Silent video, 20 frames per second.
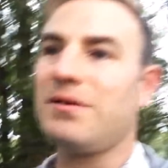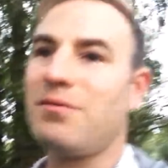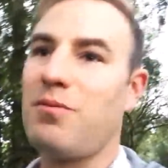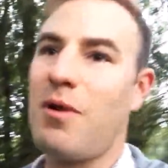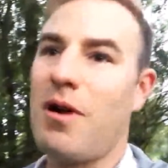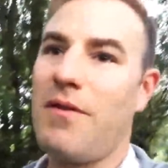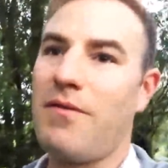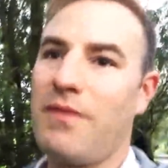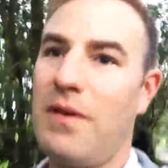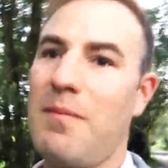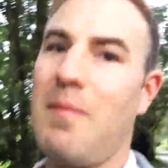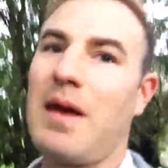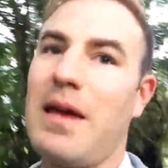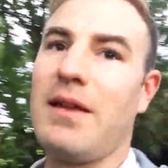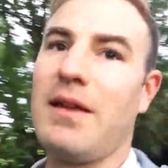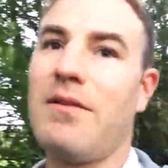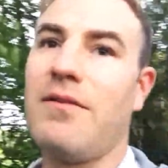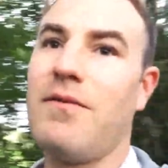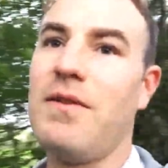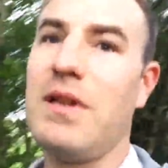worthy of
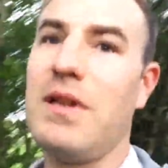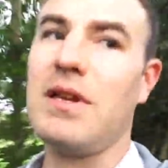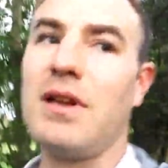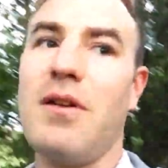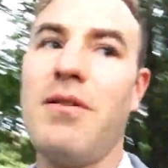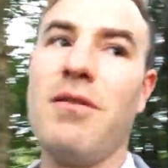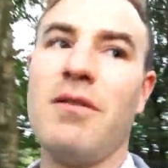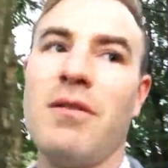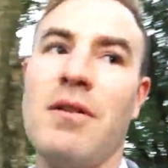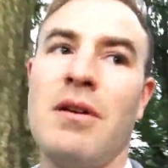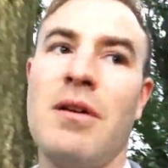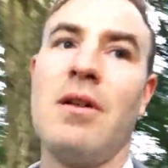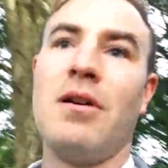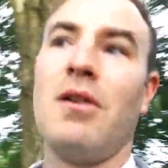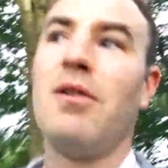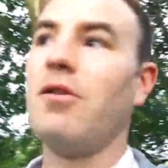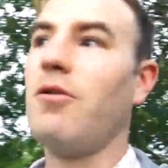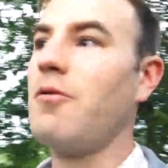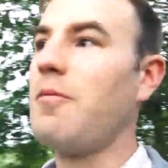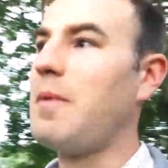making a video,
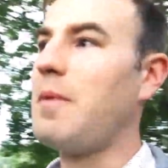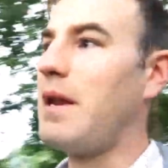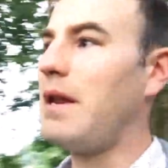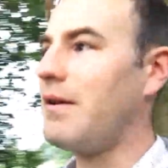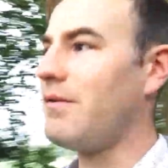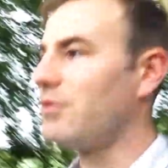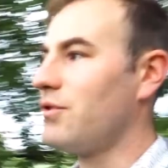along with many others